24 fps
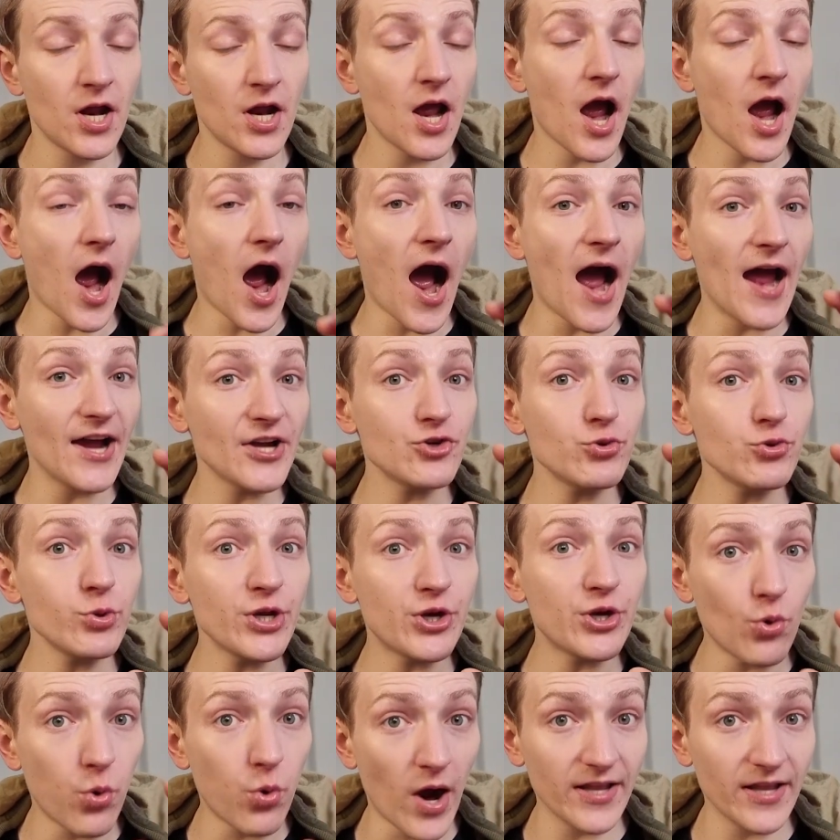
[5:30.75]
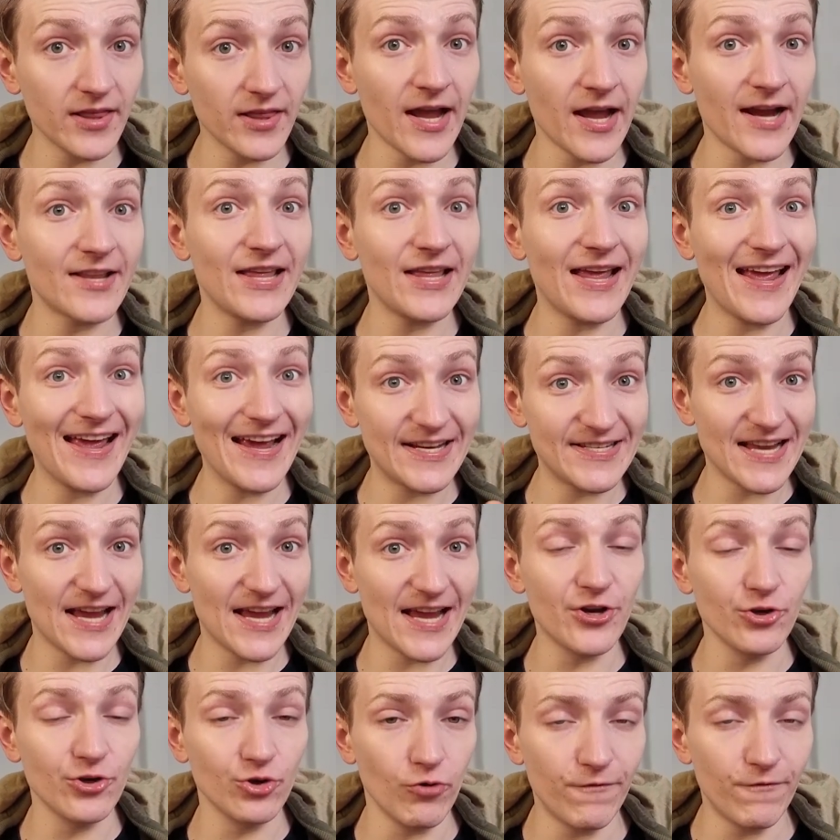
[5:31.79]
I actually quite like the
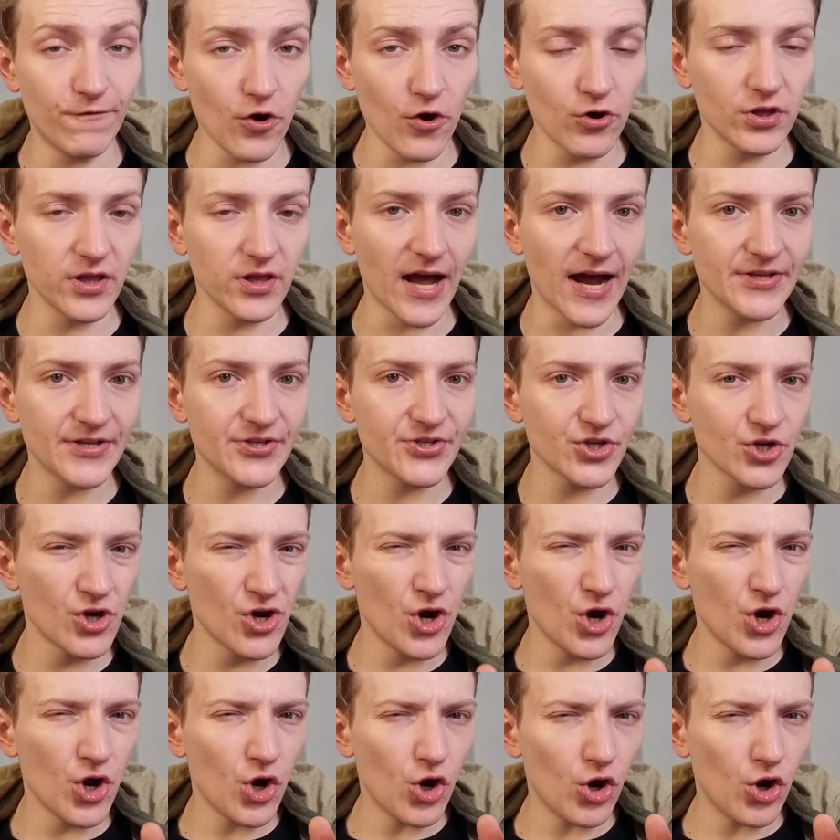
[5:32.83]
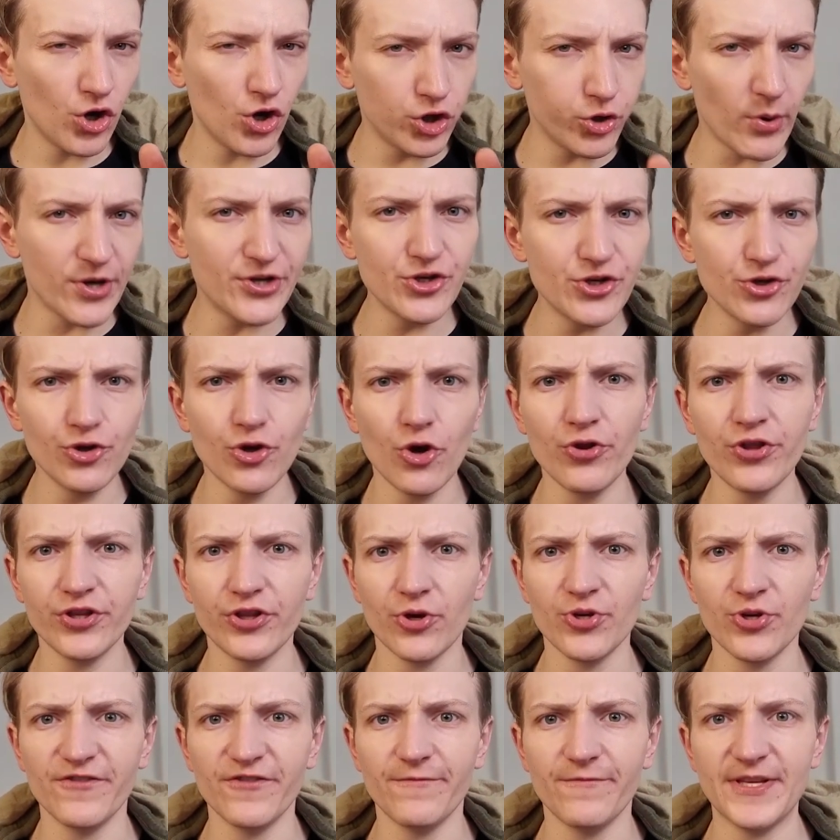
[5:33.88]
hexagonal fog lights, although I do know that those
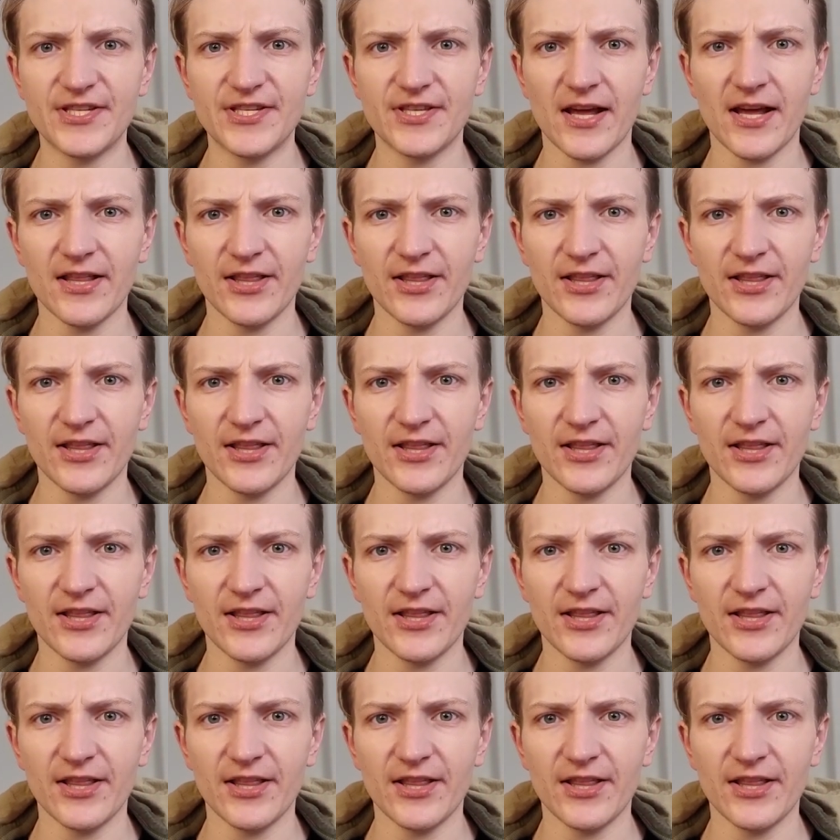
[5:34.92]
have been slightly